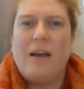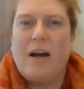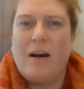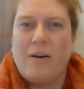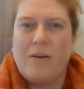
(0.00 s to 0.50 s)

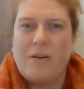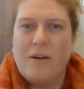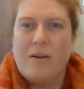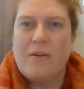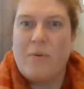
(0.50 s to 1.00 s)
our
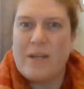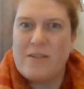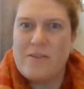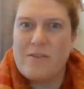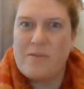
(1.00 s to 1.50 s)

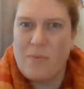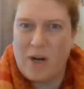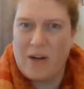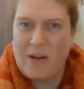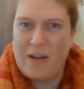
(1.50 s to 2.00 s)
questions work
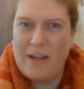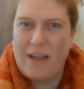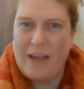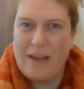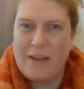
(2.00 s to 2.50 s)

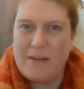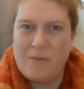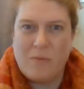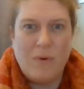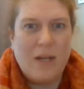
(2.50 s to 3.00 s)
and
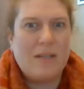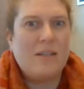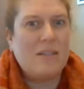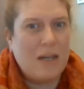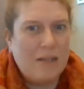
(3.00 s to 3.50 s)
what
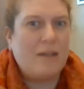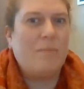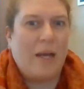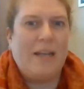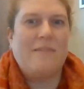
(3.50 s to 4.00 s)
Tatanka
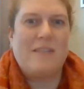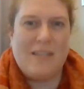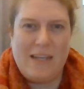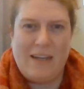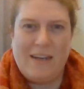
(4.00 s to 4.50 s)
might have
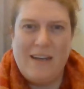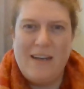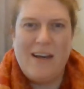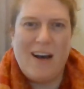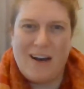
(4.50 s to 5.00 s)
seen
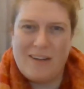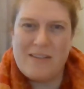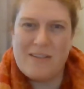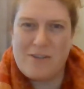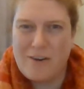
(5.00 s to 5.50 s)
on
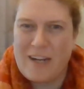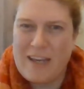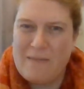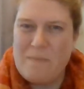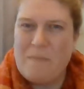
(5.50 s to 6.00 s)
his journey.
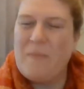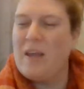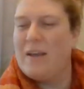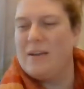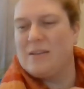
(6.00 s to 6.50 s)

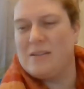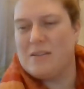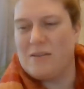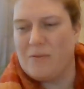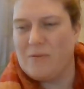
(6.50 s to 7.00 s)

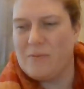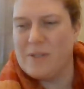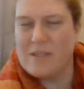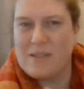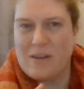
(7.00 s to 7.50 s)
So we'll
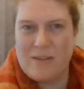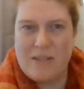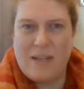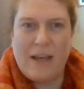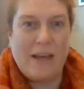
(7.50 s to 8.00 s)
start
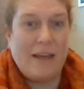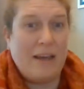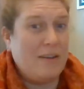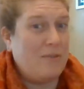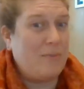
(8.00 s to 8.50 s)
today,
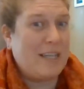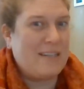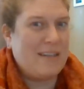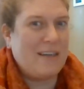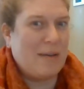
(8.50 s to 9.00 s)
and you may
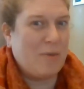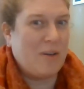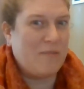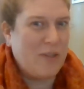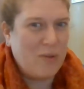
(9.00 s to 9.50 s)
see I put
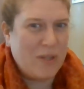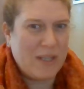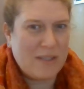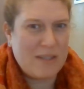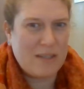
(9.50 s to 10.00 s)
a few
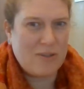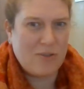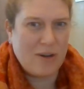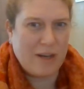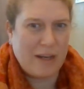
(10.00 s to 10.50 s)
things in the
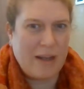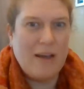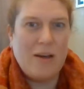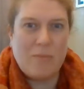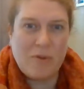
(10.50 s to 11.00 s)
drawing
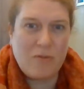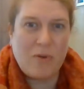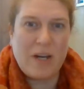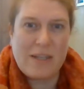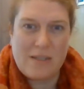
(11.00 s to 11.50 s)

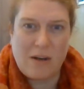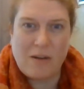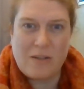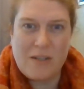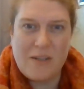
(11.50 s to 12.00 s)
before I start
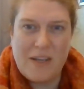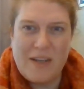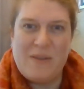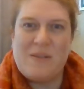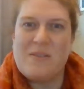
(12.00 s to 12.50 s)

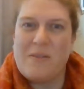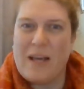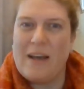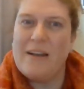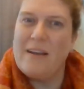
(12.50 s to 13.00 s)
so
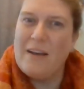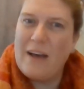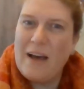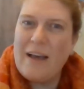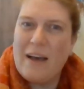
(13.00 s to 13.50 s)
that
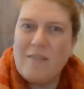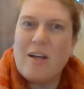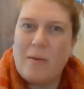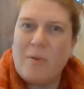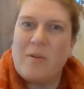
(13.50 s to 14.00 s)
I have
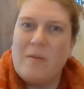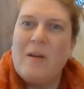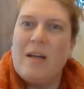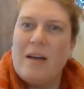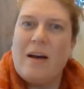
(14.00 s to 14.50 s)

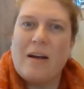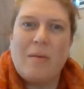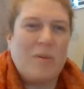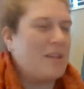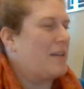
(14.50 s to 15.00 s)
a
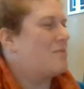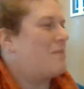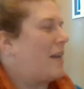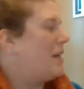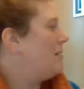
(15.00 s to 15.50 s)
couple things
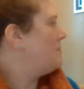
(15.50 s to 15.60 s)
ready.